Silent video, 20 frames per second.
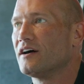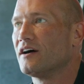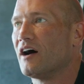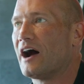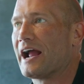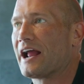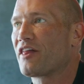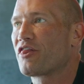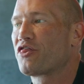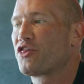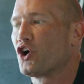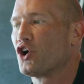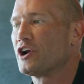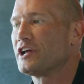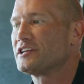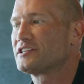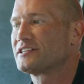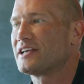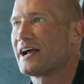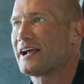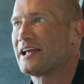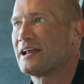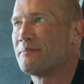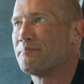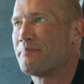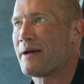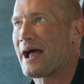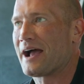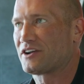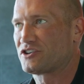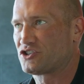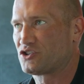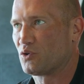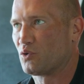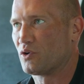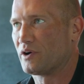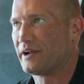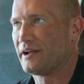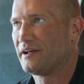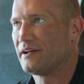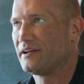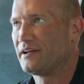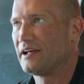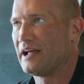like 30-second backstory,